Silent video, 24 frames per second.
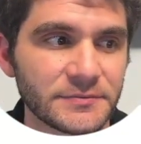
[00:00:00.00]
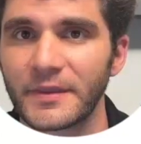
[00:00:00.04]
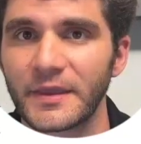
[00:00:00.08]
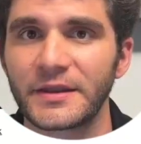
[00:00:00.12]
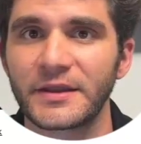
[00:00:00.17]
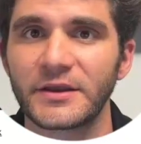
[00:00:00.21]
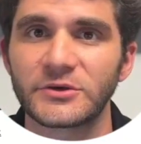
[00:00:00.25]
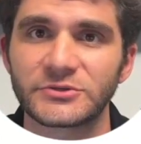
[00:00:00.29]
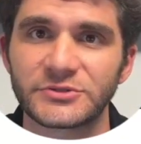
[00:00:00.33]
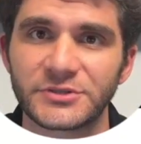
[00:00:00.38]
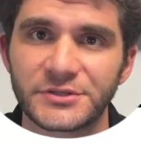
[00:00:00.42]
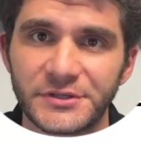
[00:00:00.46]
And
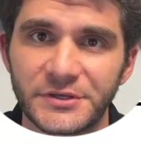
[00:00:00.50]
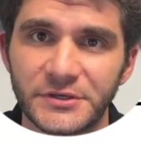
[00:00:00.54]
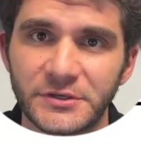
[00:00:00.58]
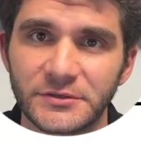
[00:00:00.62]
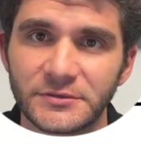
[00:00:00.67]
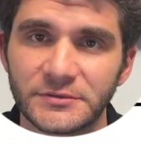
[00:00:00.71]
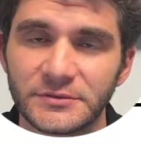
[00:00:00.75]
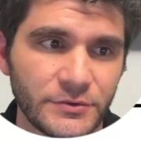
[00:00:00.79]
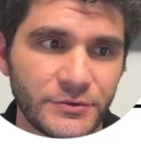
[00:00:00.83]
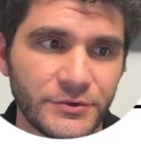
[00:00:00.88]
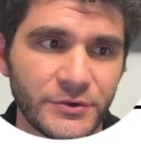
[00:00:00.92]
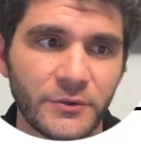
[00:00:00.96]
here's the deal.
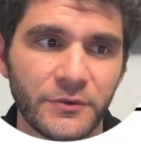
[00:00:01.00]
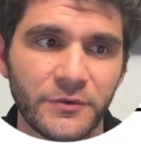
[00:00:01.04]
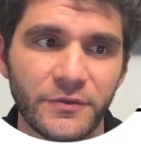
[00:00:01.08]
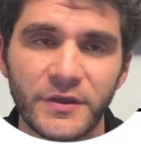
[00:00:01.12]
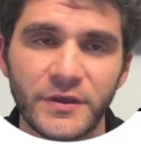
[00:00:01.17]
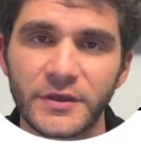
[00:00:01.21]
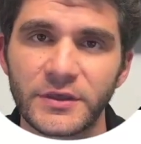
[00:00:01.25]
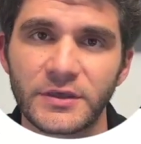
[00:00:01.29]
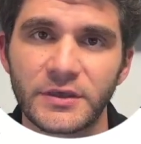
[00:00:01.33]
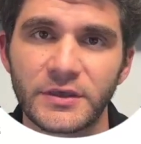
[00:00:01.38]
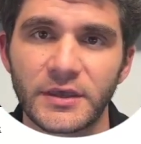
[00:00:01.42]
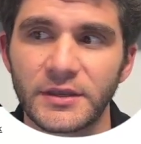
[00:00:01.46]
Don't
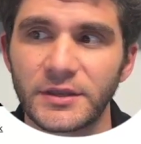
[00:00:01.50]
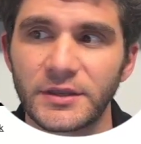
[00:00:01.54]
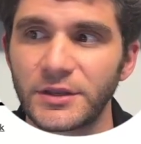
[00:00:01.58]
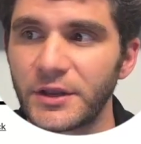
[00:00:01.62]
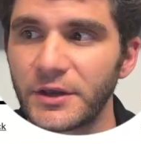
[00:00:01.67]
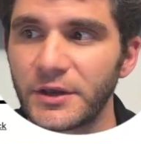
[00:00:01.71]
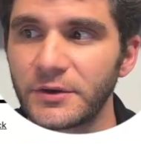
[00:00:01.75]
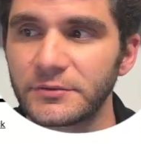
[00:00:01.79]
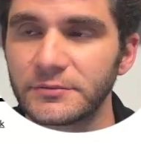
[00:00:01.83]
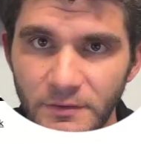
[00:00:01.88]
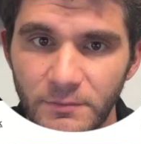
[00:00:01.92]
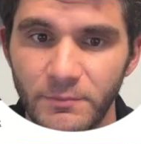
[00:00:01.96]
think you can,
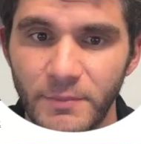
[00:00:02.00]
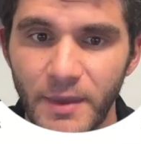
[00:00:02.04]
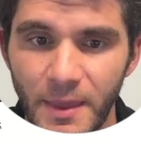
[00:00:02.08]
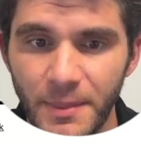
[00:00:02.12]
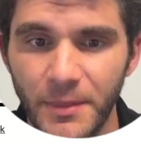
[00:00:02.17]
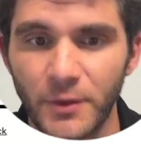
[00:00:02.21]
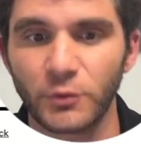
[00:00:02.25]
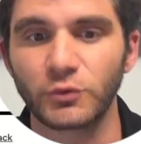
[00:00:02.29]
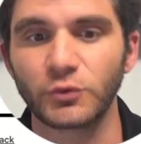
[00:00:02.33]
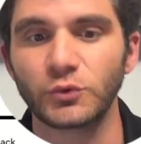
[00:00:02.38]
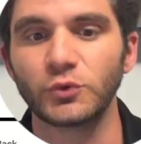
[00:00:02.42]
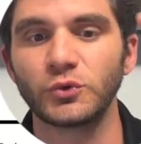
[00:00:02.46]
bend
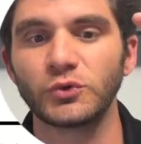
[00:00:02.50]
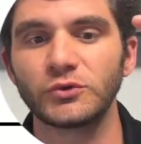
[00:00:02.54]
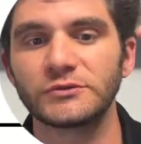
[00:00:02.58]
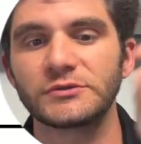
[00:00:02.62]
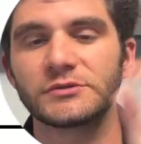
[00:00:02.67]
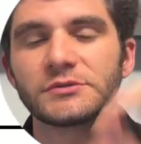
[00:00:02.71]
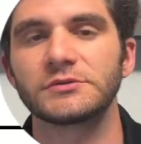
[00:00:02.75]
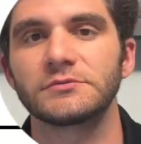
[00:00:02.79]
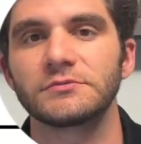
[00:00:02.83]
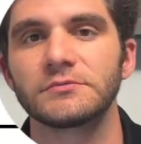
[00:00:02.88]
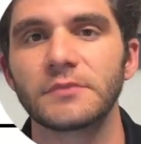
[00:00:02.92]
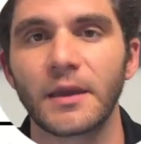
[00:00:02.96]
the
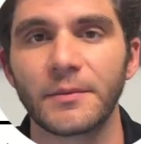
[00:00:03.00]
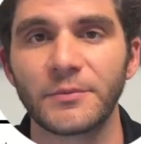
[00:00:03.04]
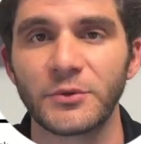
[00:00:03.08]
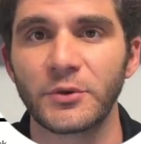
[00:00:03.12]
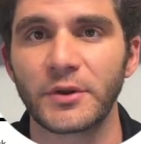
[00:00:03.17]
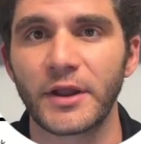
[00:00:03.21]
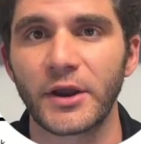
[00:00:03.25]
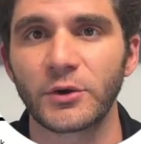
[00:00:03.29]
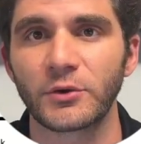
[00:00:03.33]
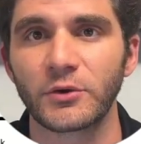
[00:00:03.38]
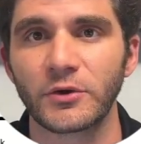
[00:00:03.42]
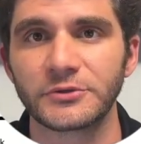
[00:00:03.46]
rules. I'm doing
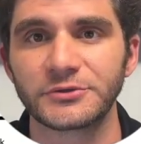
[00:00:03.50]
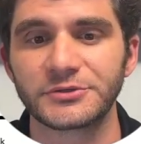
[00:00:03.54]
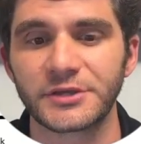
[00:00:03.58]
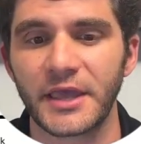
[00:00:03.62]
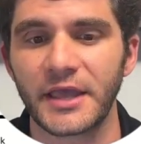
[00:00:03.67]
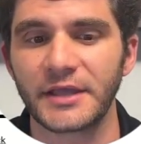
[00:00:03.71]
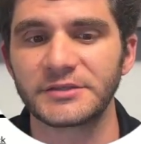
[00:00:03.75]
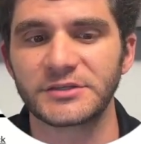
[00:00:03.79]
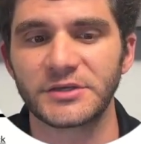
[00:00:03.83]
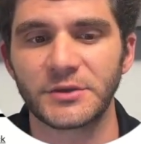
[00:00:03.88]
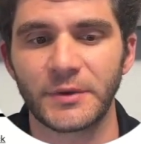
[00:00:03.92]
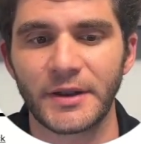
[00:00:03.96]
air quotes, you
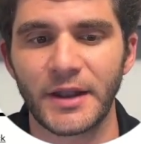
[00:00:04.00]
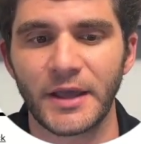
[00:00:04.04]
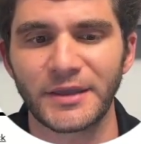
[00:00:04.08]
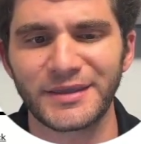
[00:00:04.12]
can't see it right now.